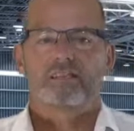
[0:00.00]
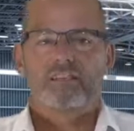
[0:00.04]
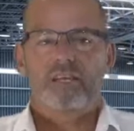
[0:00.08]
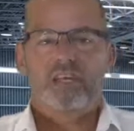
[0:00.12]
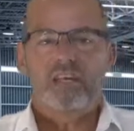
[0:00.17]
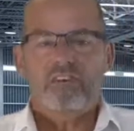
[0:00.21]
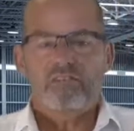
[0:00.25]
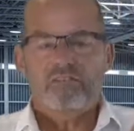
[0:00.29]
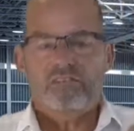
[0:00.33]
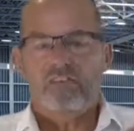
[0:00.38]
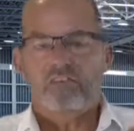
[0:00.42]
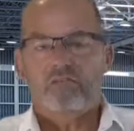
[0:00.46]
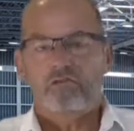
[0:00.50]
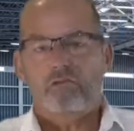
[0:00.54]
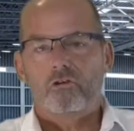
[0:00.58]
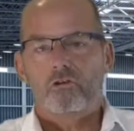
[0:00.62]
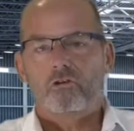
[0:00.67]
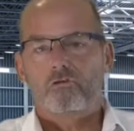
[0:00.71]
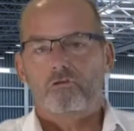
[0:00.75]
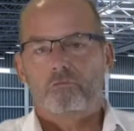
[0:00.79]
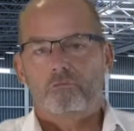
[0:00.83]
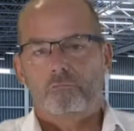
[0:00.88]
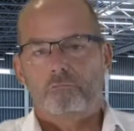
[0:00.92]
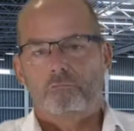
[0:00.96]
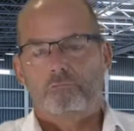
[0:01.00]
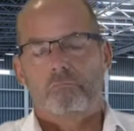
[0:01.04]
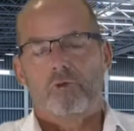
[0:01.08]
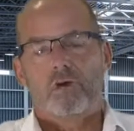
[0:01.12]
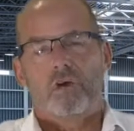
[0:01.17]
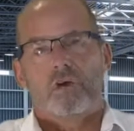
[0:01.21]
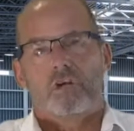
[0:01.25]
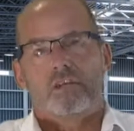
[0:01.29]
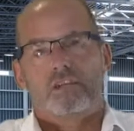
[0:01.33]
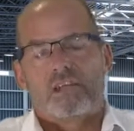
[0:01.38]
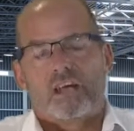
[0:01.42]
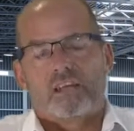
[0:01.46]
Even if you've
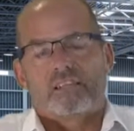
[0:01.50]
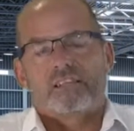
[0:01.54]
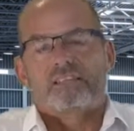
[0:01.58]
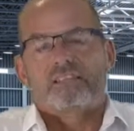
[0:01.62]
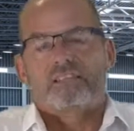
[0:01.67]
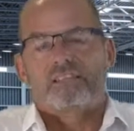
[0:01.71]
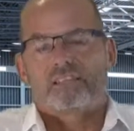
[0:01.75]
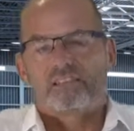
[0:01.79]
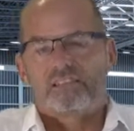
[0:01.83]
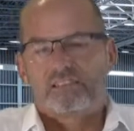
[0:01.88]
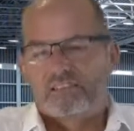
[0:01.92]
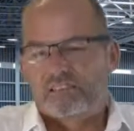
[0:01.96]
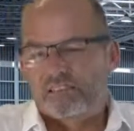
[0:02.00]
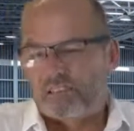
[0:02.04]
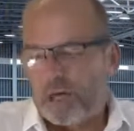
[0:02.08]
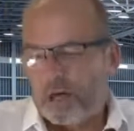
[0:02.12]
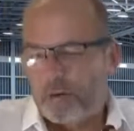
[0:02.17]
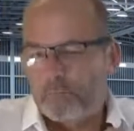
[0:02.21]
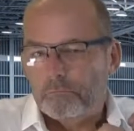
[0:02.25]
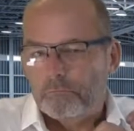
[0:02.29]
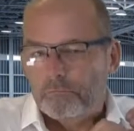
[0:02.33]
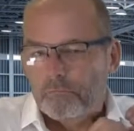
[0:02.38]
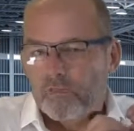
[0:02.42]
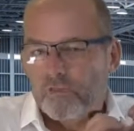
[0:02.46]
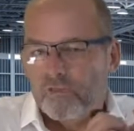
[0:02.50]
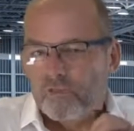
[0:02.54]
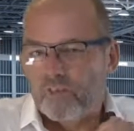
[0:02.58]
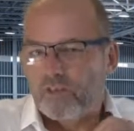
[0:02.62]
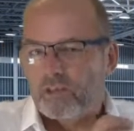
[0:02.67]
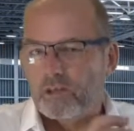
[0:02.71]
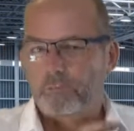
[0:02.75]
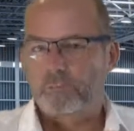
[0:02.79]
done something